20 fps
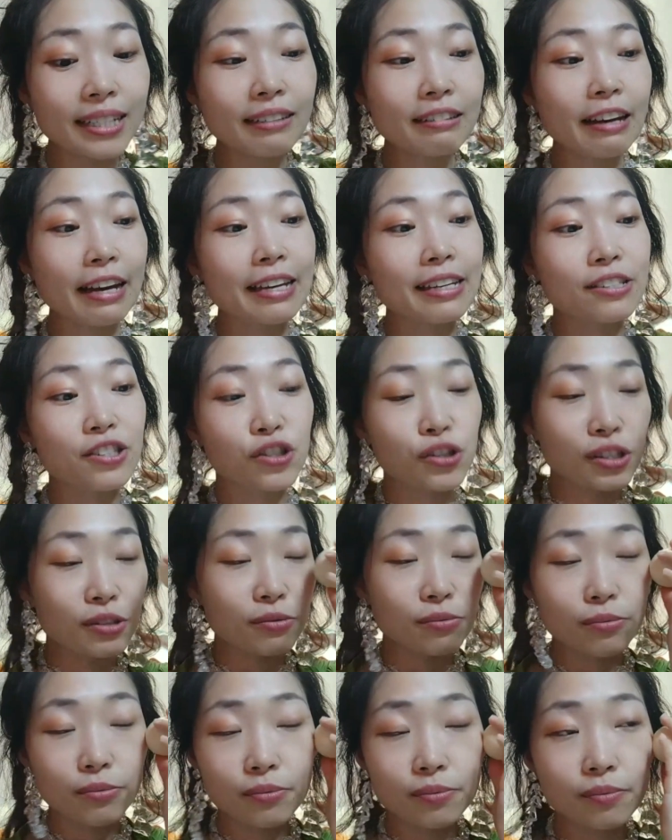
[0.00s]
Like, just
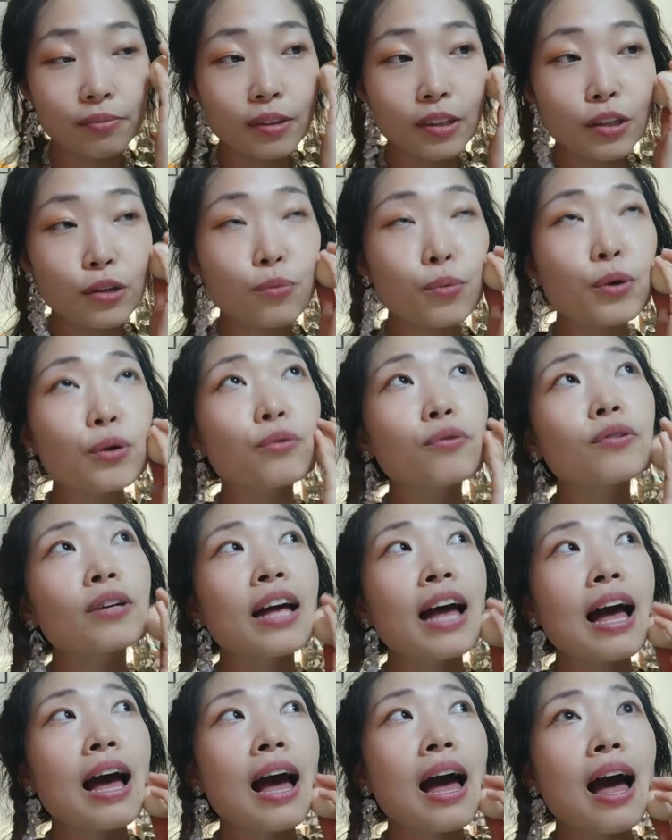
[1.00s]
you won't
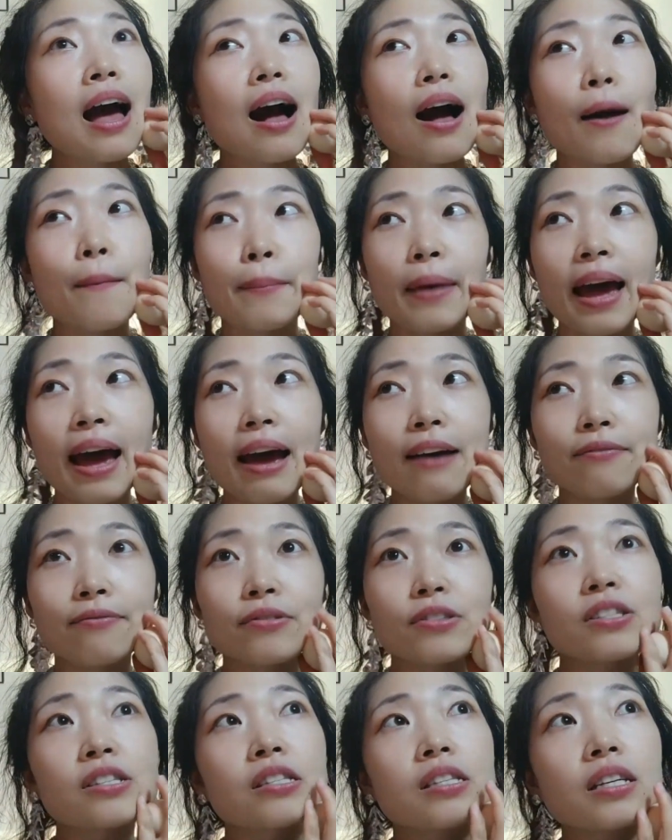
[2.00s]
have
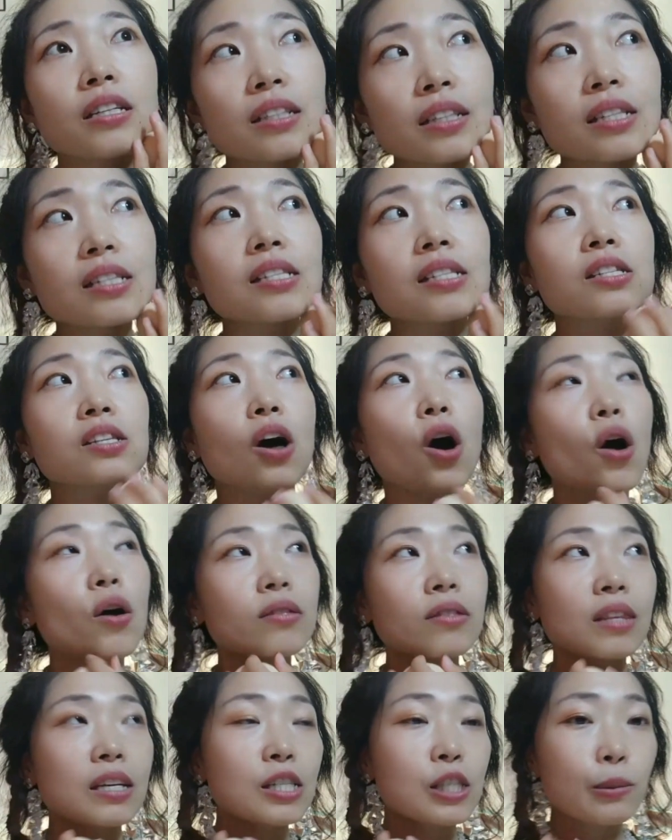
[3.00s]
sickness
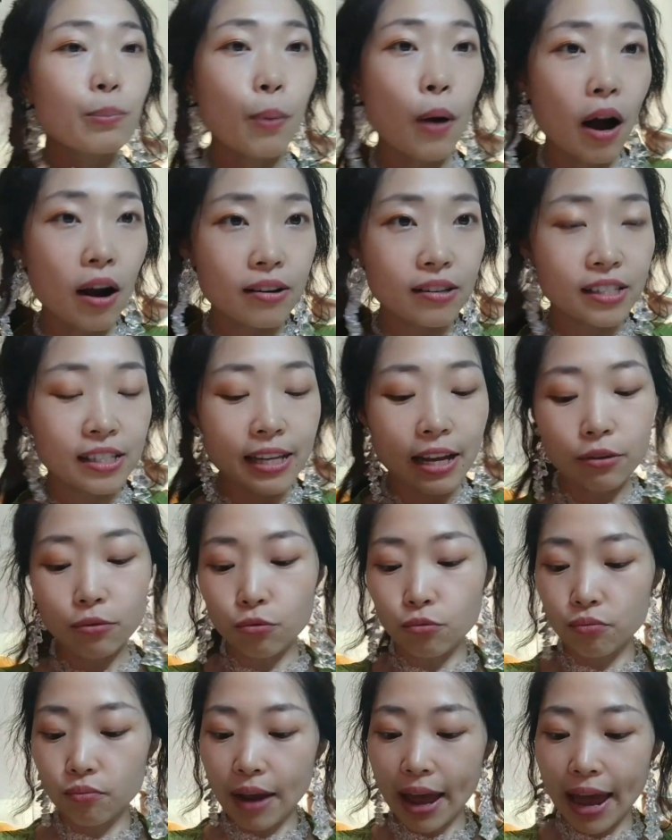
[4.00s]
on these parts that
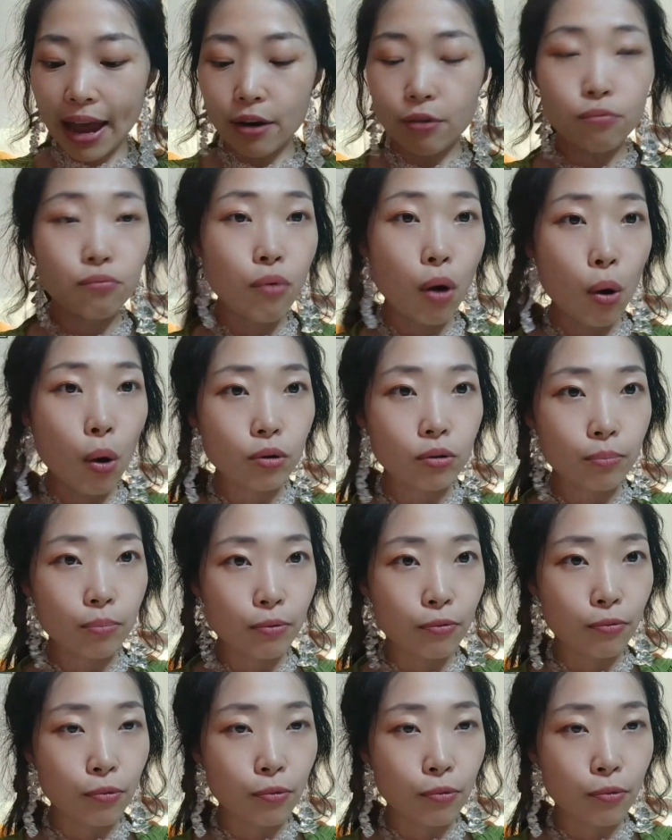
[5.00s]
the egg rolled